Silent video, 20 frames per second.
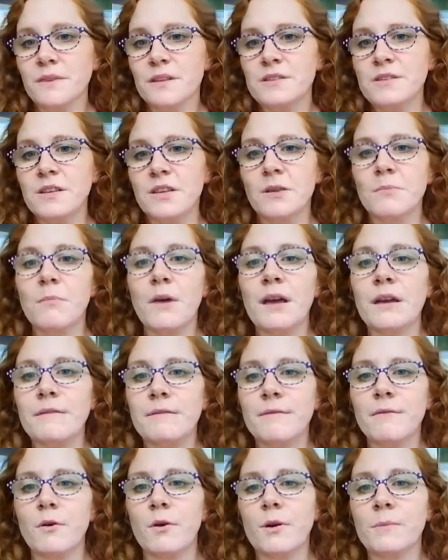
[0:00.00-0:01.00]
So you
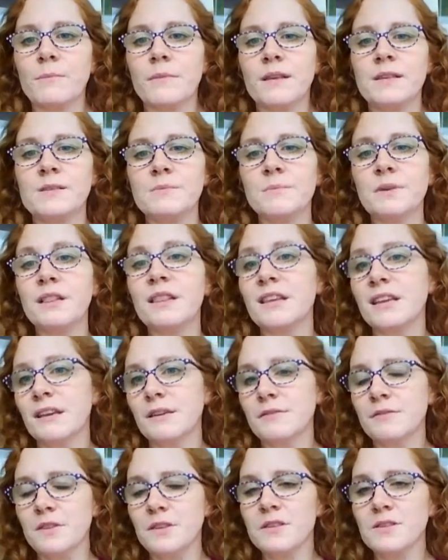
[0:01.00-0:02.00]
might form this
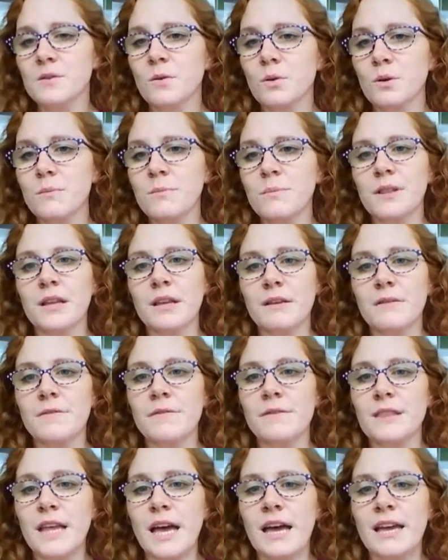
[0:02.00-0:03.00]
belief, this core
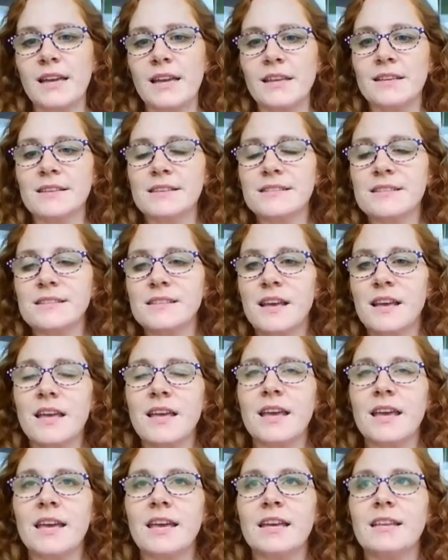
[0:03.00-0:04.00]
belief that it is
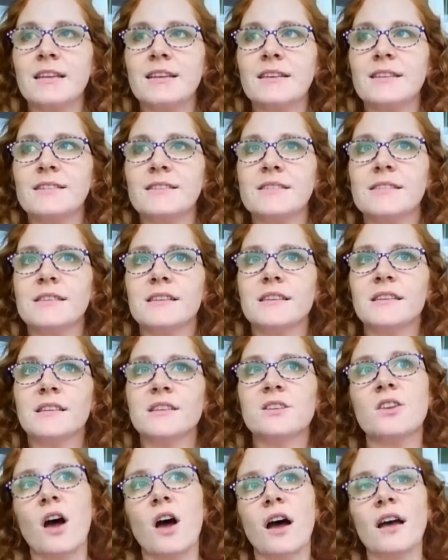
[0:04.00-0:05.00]
it is
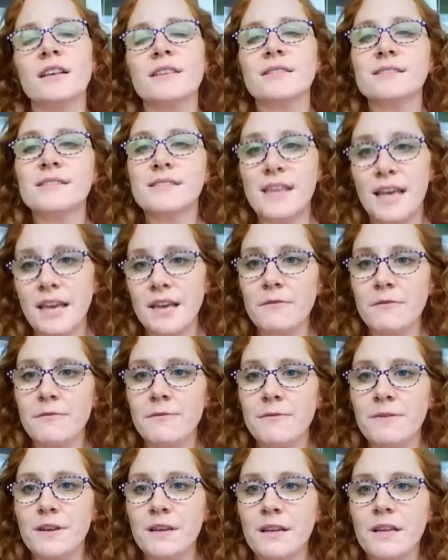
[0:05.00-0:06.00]
not
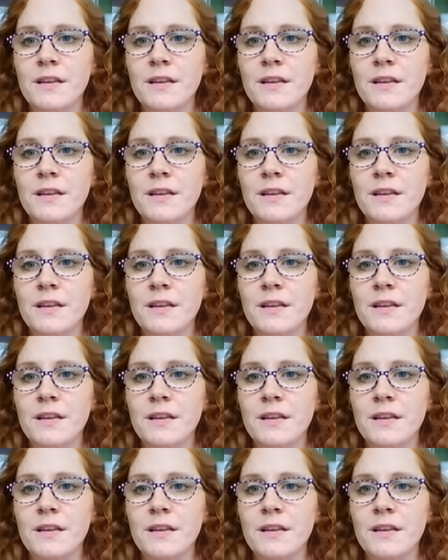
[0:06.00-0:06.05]
safe